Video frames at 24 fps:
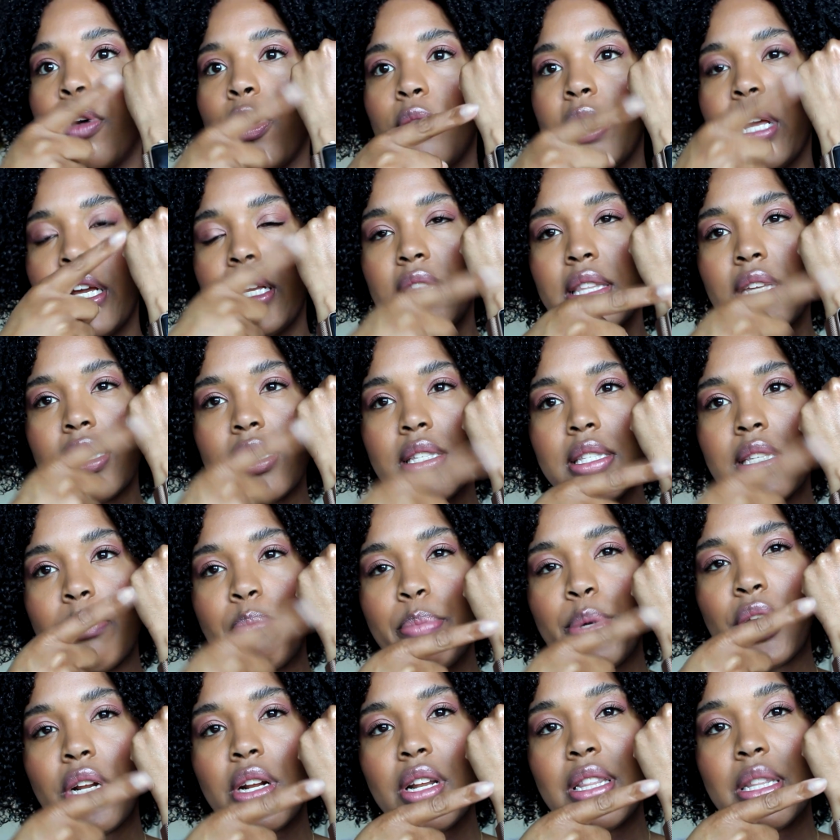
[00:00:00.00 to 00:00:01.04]
go like this and
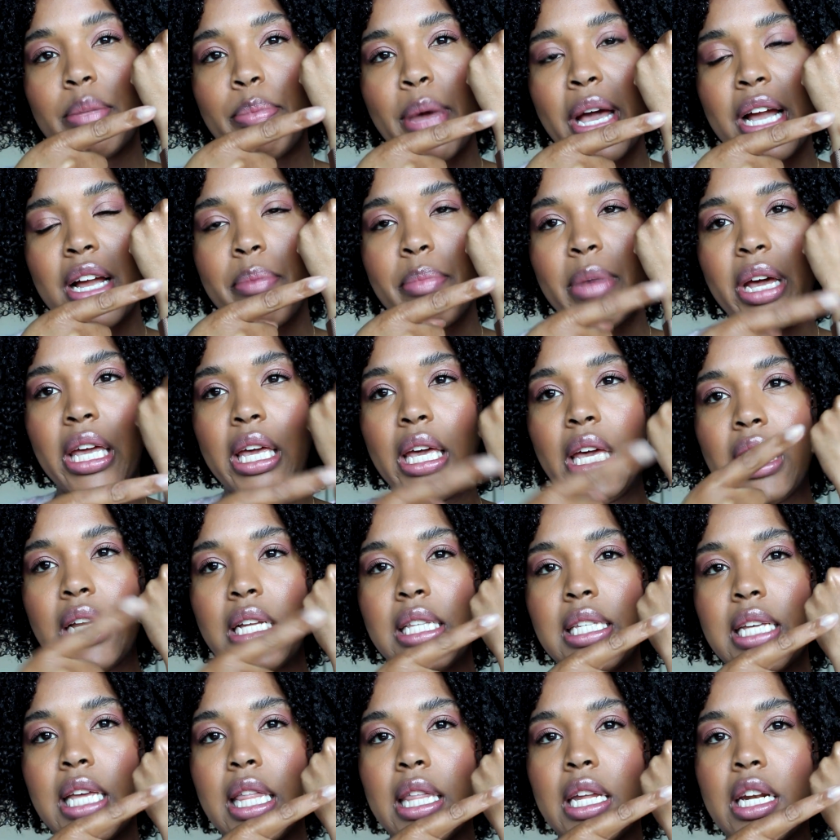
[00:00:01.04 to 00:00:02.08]
put it on the back of my
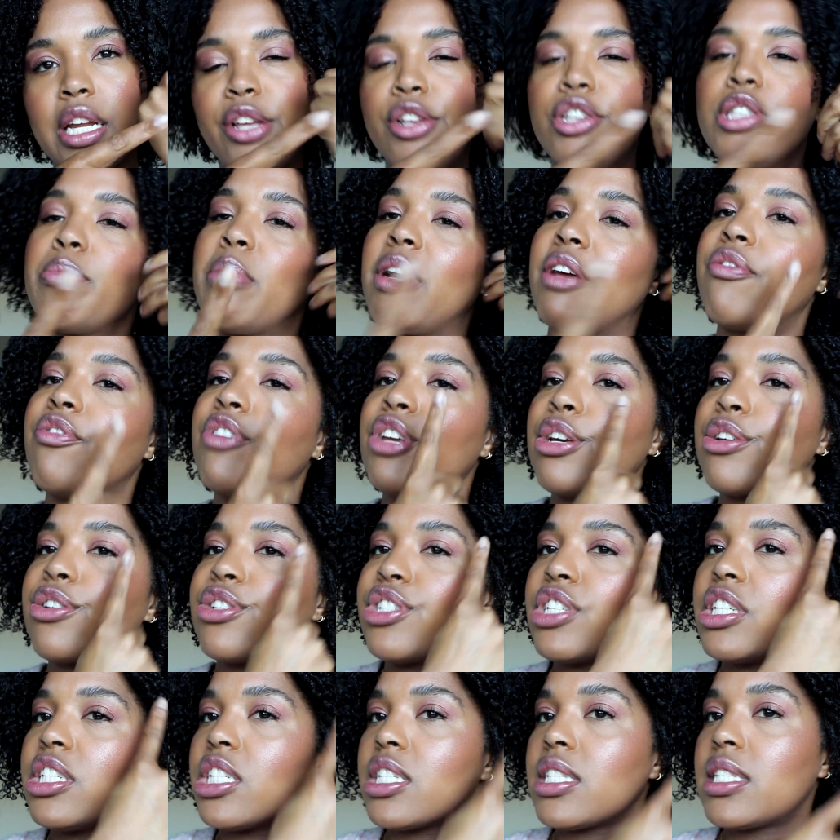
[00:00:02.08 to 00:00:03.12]
hands, and then I use my
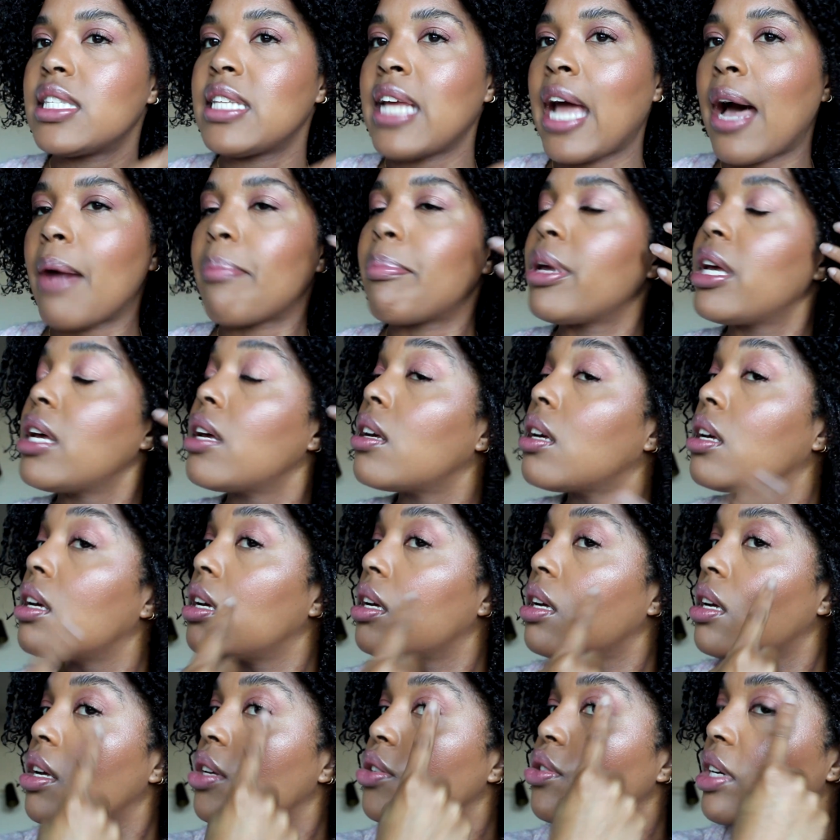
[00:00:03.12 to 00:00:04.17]
fingers to just tap it.
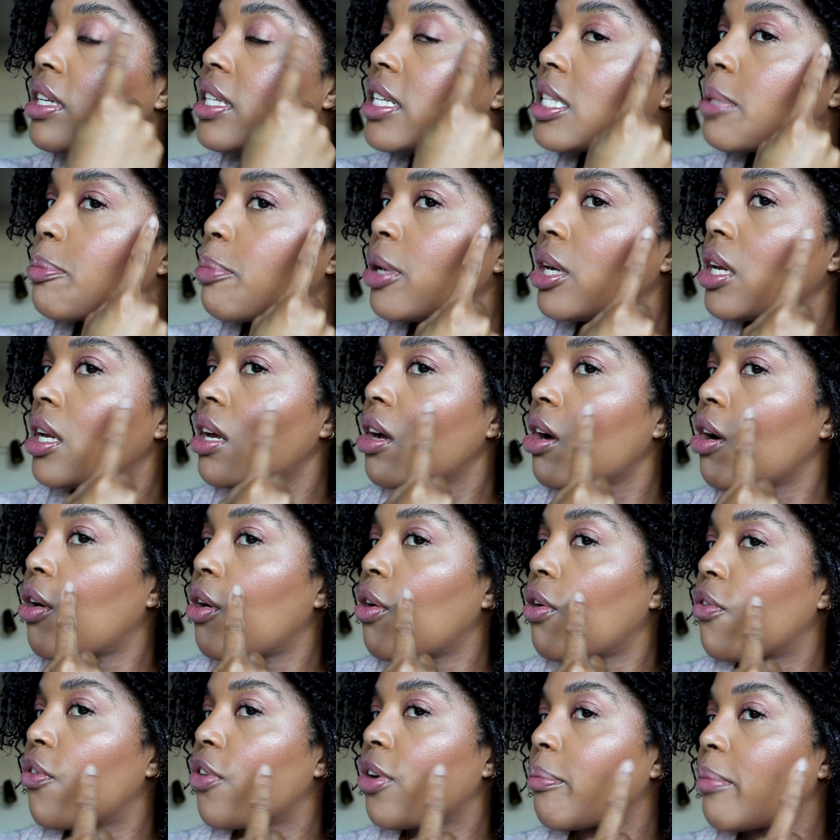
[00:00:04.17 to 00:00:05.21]
So I just put it
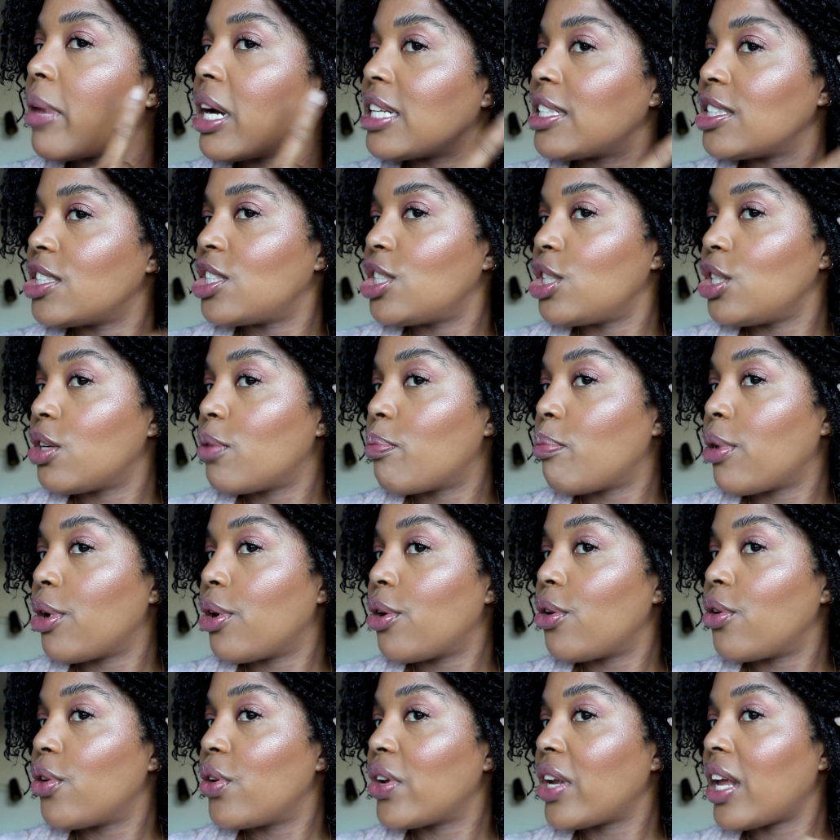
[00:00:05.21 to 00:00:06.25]
over my
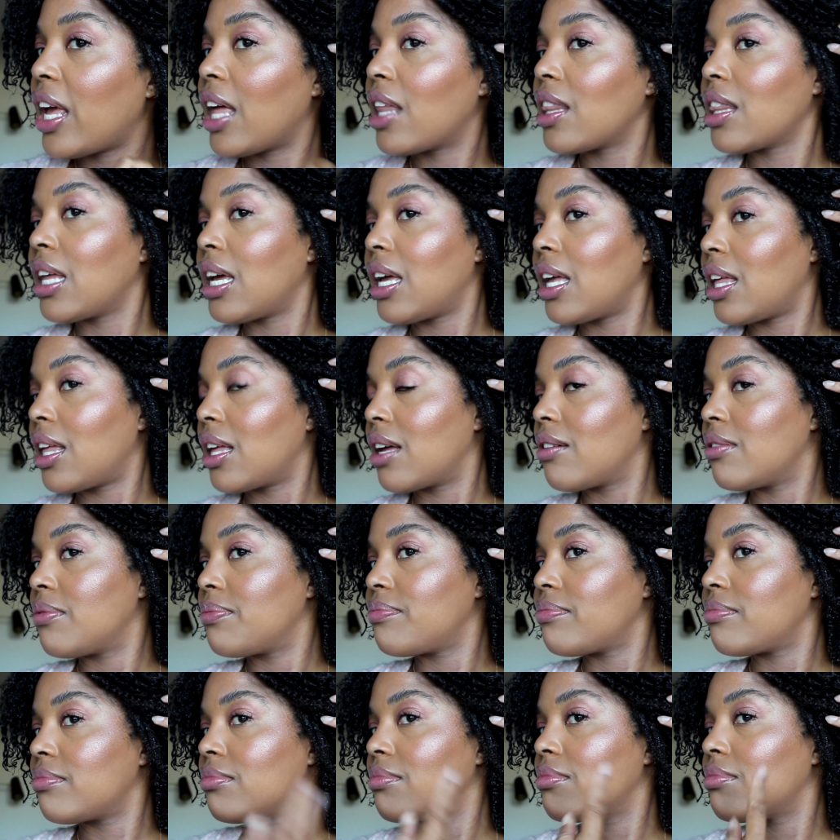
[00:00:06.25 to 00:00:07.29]
cheekbone and
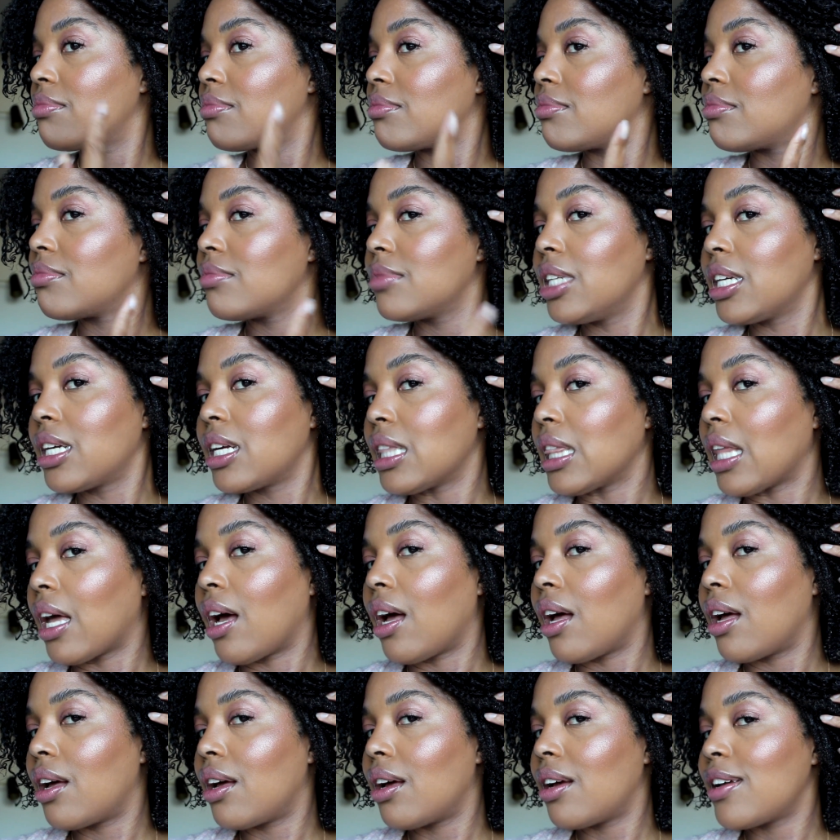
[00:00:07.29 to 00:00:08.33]
look at
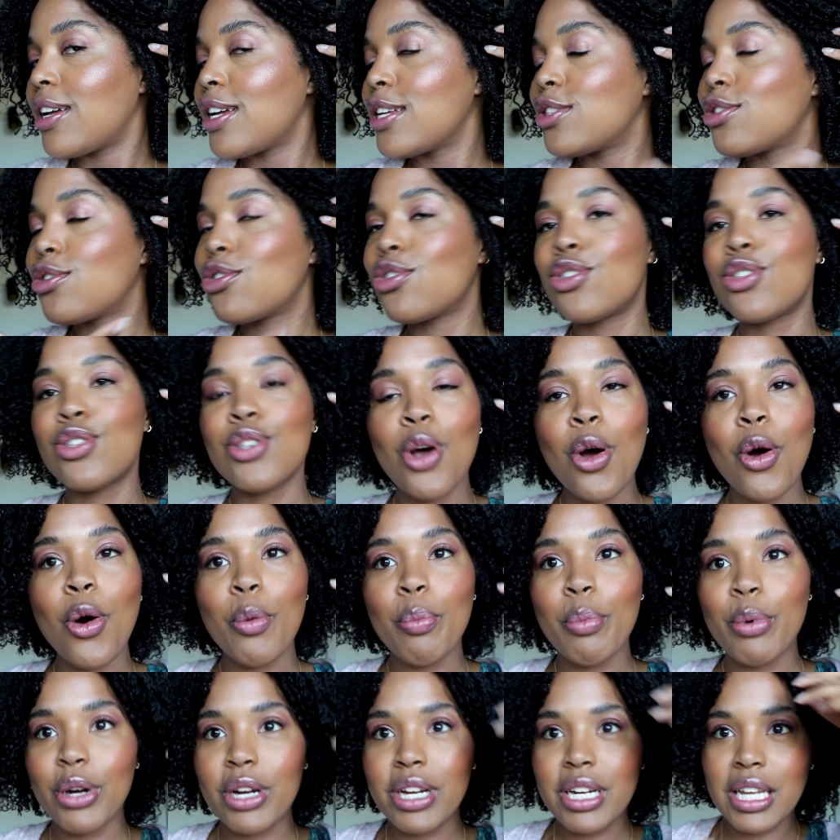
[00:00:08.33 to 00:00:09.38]
that. It's
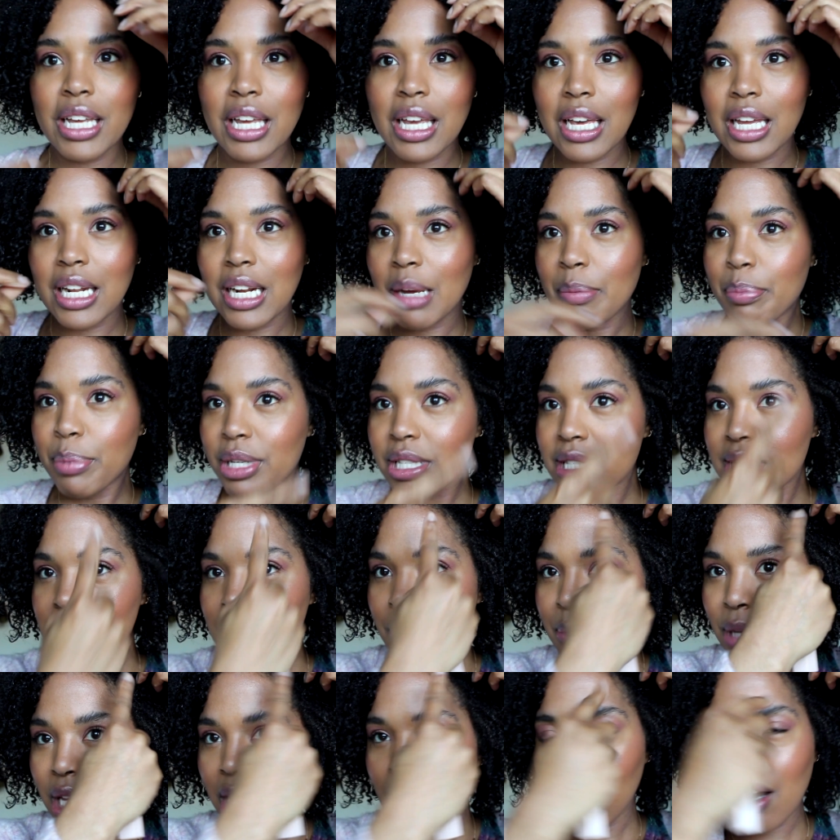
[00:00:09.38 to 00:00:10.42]
so pretty. And I put
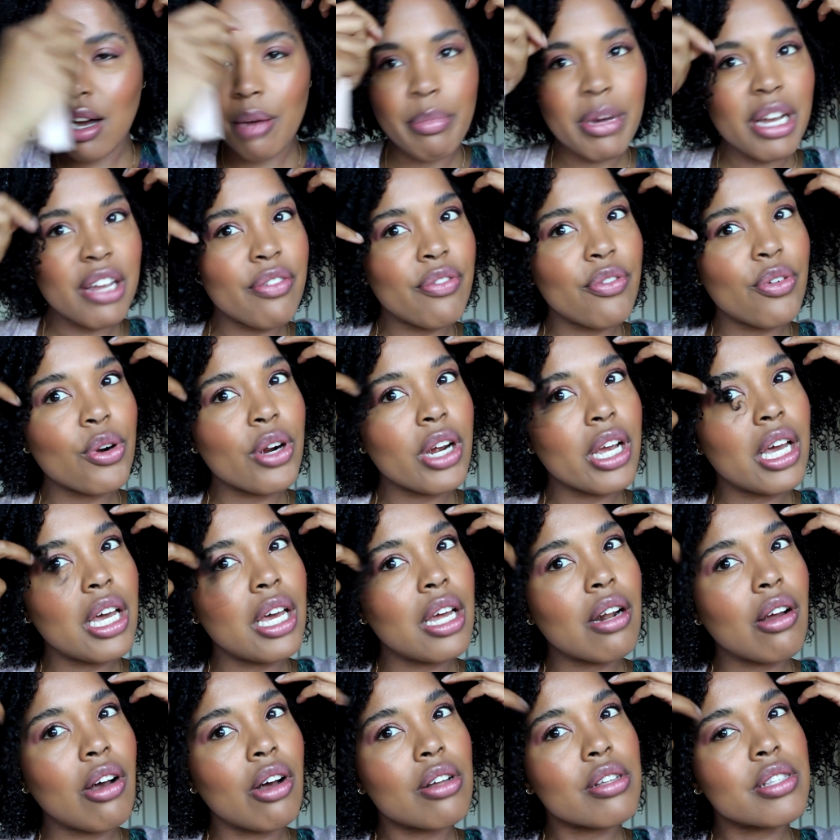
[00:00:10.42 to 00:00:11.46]
some on my
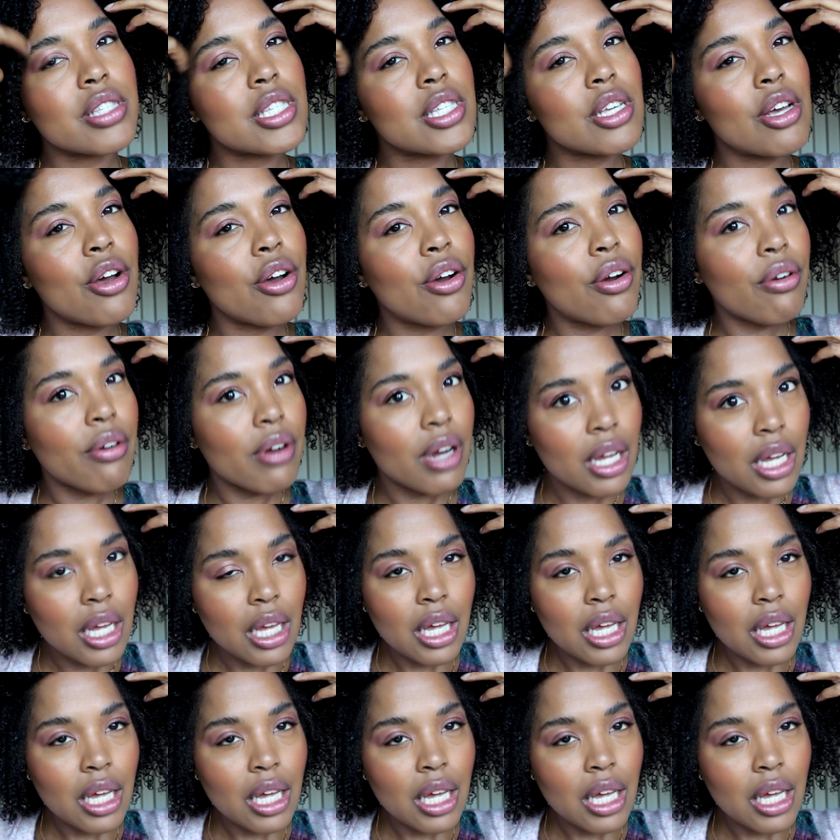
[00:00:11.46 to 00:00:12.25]
forehead also.